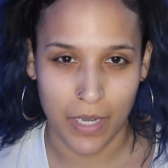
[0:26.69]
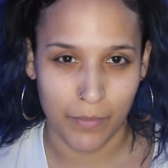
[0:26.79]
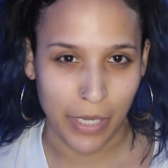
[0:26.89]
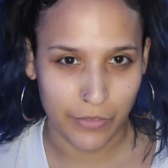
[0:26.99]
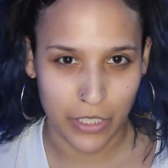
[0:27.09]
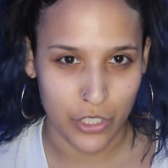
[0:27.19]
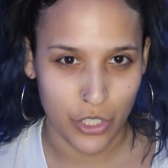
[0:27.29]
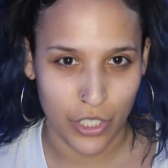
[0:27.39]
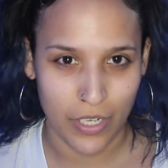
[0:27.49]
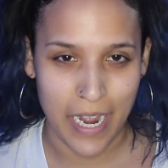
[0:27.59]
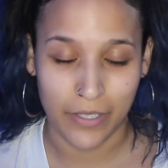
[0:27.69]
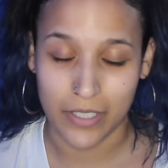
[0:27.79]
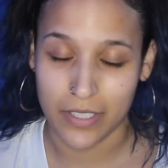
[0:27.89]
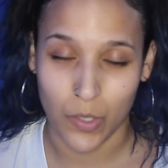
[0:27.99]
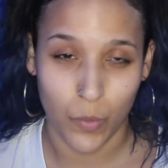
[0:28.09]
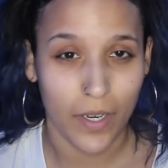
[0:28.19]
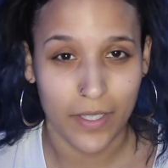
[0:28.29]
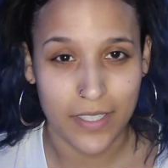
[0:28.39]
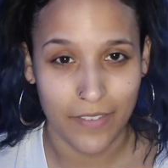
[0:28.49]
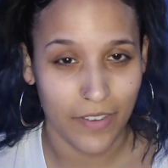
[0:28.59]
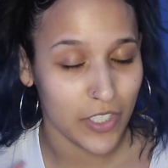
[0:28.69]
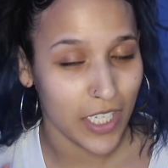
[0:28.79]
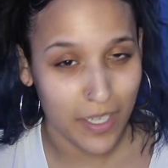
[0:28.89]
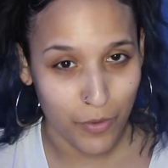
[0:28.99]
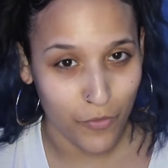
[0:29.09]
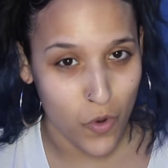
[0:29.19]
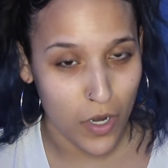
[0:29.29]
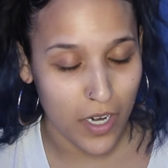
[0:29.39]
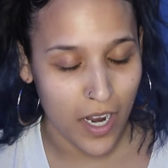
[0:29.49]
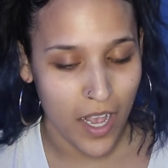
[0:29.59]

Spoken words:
but I'm not really sure how that's going to work because I've never done it before.